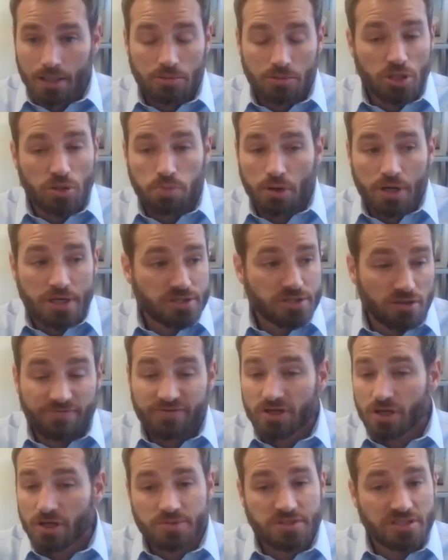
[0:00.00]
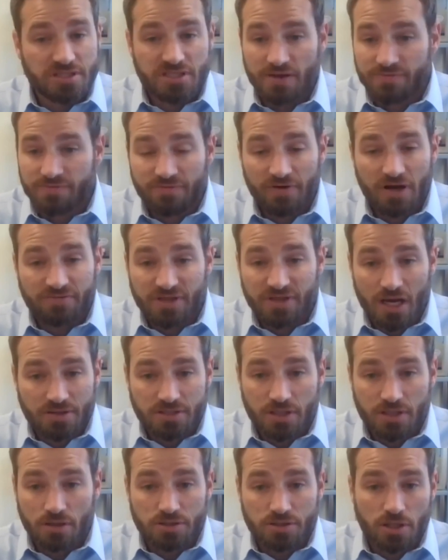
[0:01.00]
the appraisal if it comes in seventy five
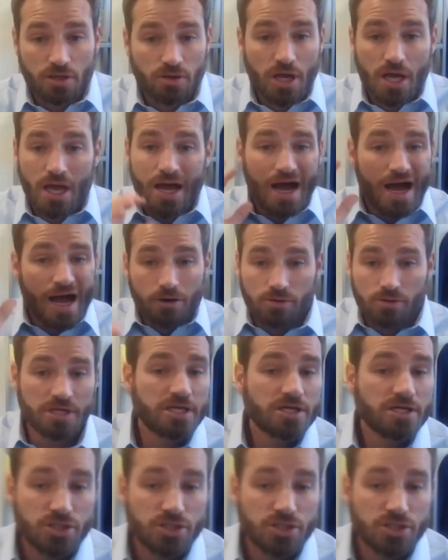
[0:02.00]
thousand dollars low, I don't need